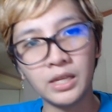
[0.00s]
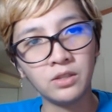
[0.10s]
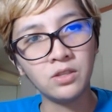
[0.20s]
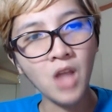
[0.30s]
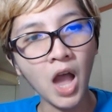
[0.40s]

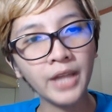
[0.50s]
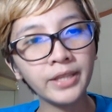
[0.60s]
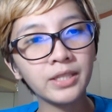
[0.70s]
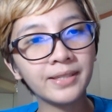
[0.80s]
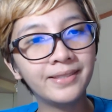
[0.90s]
not
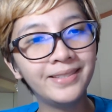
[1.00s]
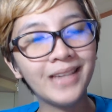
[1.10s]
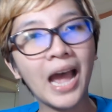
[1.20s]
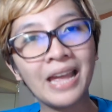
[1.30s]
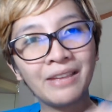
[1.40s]

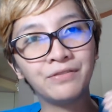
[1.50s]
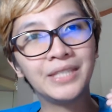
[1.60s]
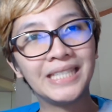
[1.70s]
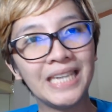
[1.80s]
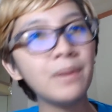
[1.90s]
dive
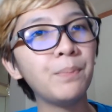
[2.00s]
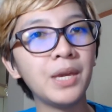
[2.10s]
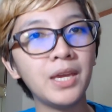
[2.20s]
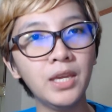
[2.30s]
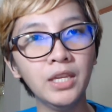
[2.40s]
deep
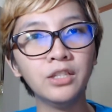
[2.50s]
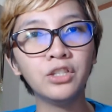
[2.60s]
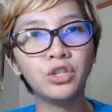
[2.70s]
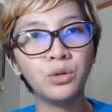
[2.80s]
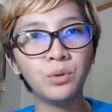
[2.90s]

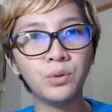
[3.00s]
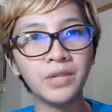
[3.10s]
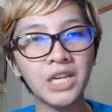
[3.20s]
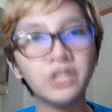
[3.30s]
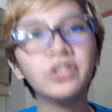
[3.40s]
into
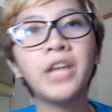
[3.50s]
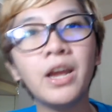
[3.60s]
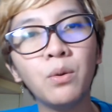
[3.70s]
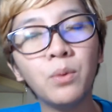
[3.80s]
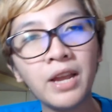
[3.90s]
the
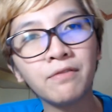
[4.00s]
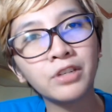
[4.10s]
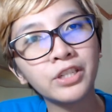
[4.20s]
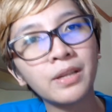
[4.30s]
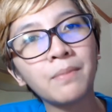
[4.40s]
internet
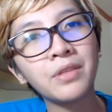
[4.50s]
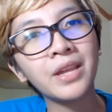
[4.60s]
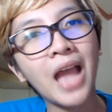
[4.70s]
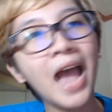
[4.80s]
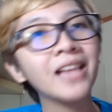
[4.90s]
whenever
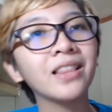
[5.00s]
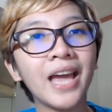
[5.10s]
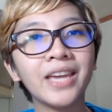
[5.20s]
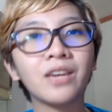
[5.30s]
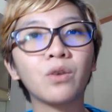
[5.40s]
something I
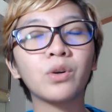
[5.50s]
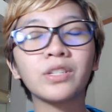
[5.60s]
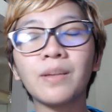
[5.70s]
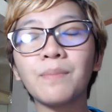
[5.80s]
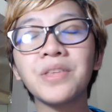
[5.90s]
like or
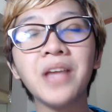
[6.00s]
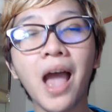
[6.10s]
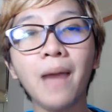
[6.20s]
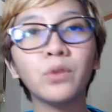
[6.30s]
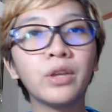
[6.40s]
something
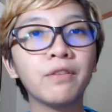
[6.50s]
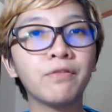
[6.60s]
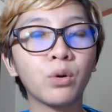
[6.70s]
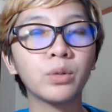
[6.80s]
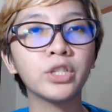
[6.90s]
I'm looking
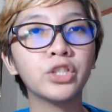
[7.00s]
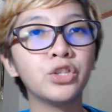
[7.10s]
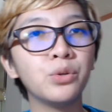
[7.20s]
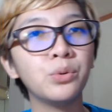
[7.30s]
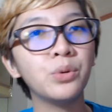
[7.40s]
forward
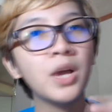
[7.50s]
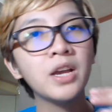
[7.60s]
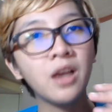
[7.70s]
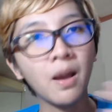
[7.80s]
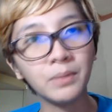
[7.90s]
to
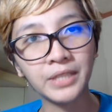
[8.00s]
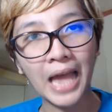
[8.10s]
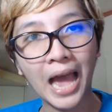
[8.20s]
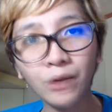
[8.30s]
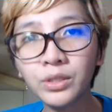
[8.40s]
comes
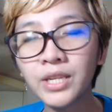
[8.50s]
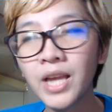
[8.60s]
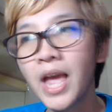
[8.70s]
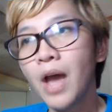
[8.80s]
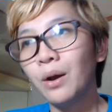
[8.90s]
out.
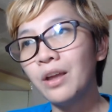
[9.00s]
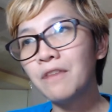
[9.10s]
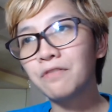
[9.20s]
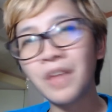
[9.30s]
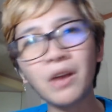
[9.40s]

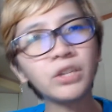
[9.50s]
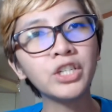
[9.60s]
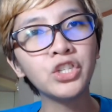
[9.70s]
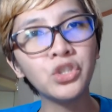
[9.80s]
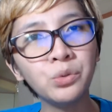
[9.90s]
If there are
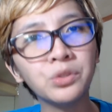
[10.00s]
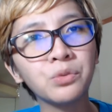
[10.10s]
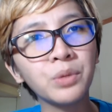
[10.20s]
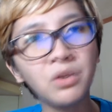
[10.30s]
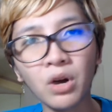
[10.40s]

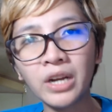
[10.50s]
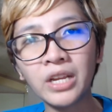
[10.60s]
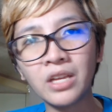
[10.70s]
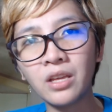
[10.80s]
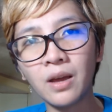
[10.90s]
news regarding